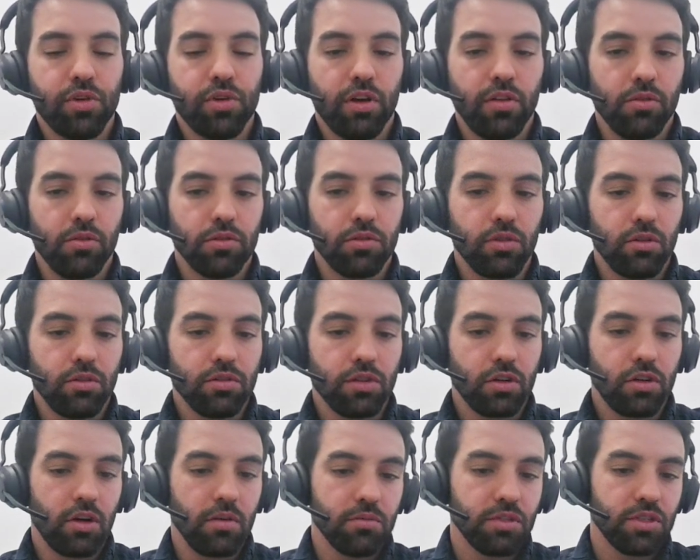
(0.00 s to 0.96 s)
product also
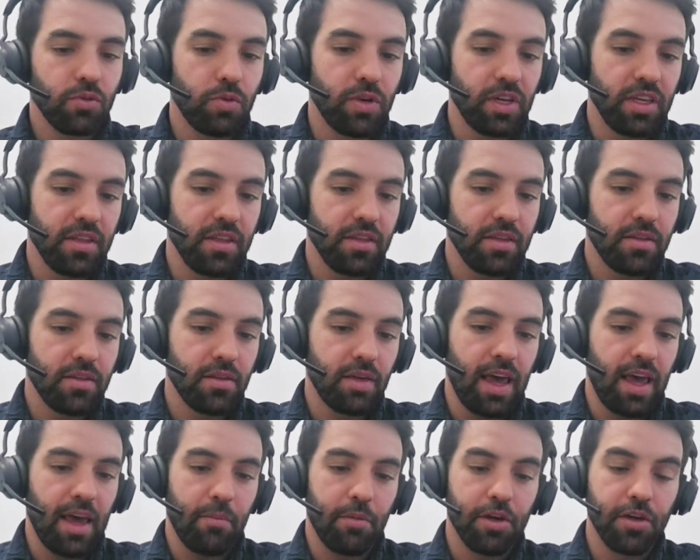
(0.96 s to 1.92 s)
comes with
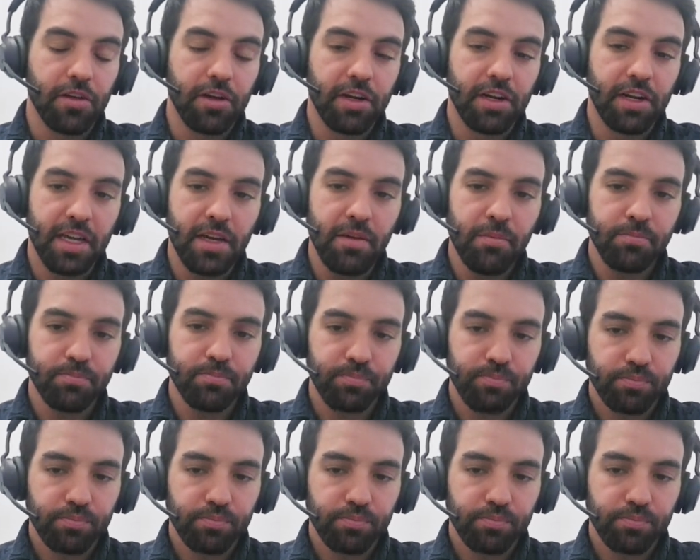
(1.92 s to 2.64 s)
MQTT,